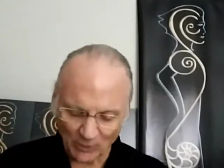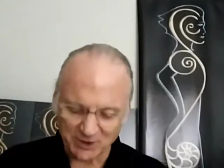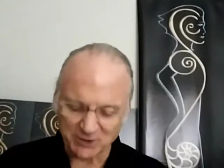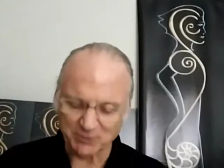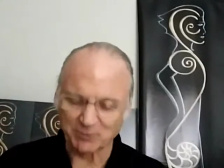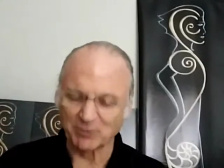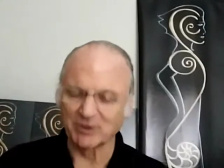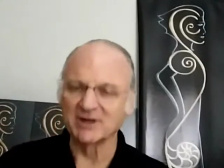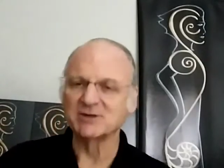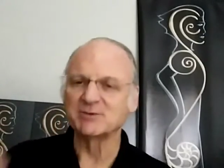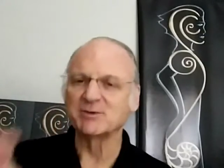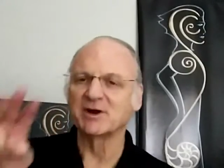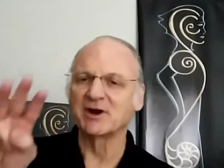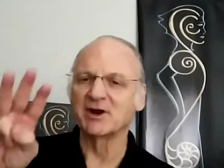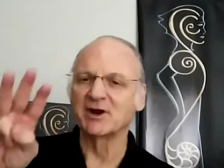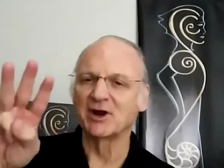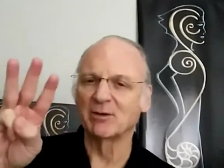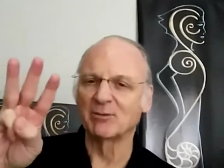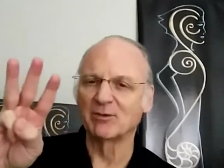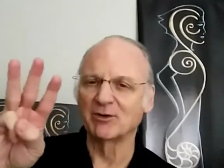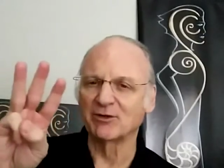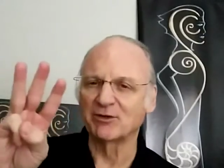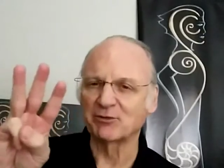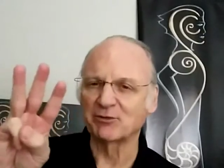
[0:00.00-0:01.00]
Which brings me to
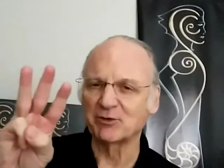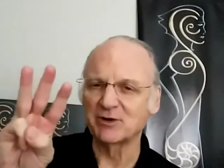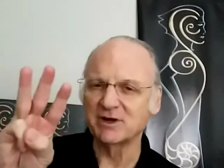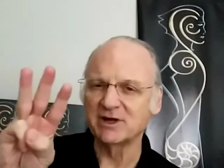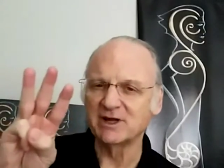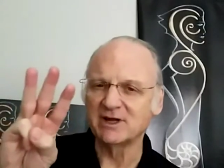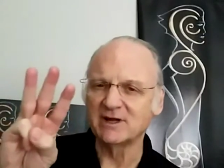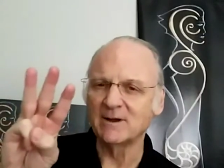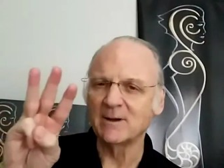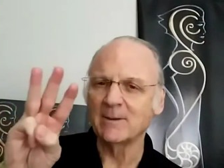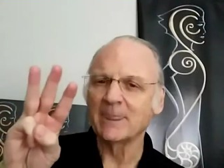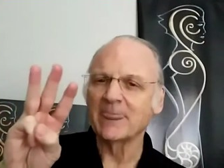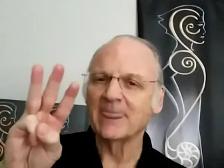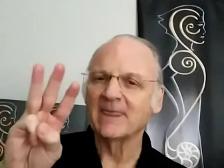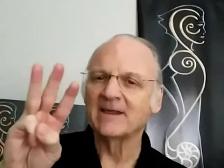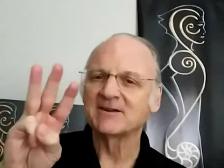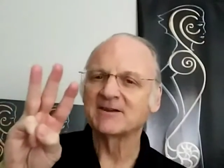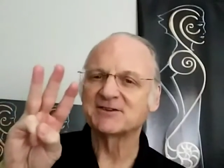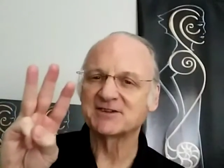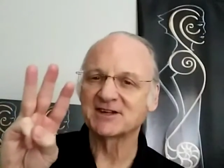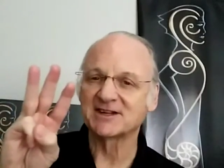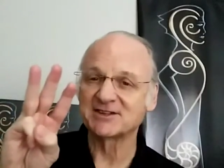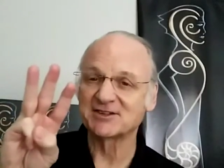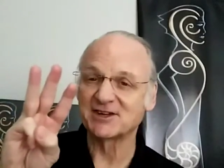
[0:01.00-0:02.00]
number 3,
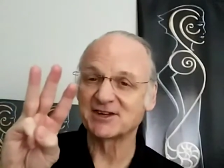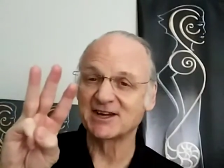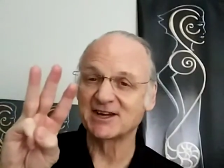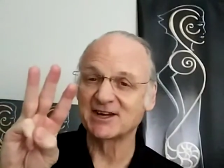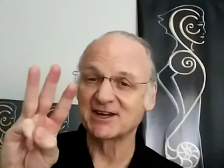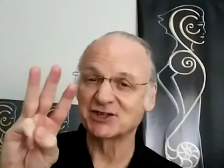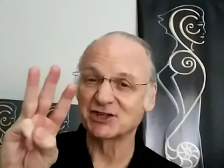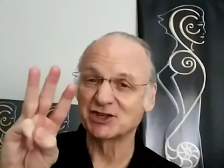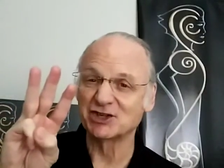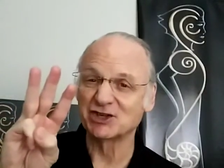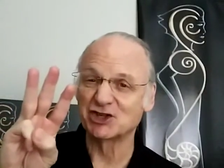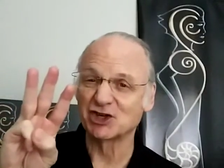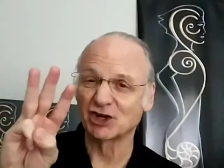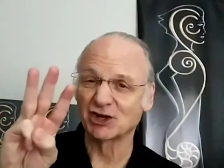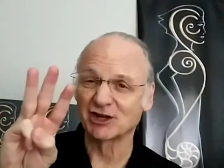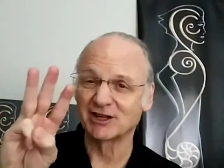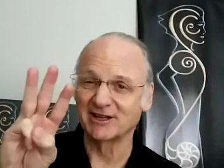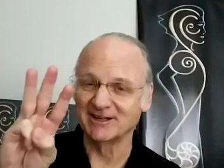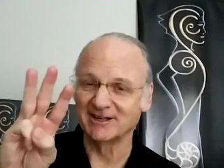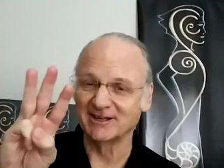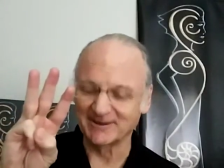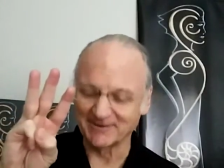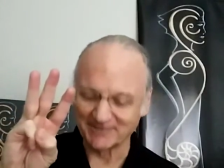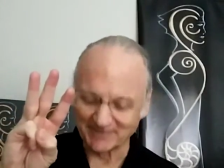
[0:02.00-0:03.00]
sensation
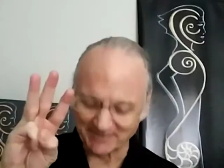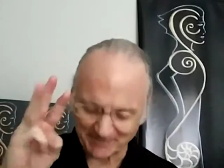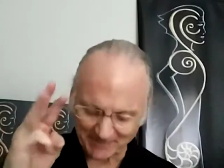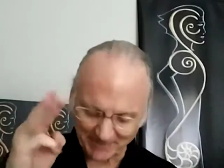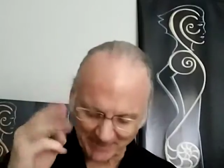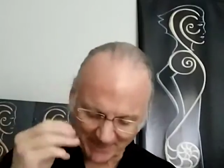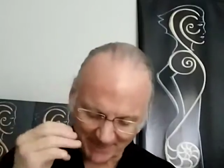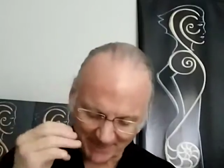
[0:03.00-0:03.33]
junkie.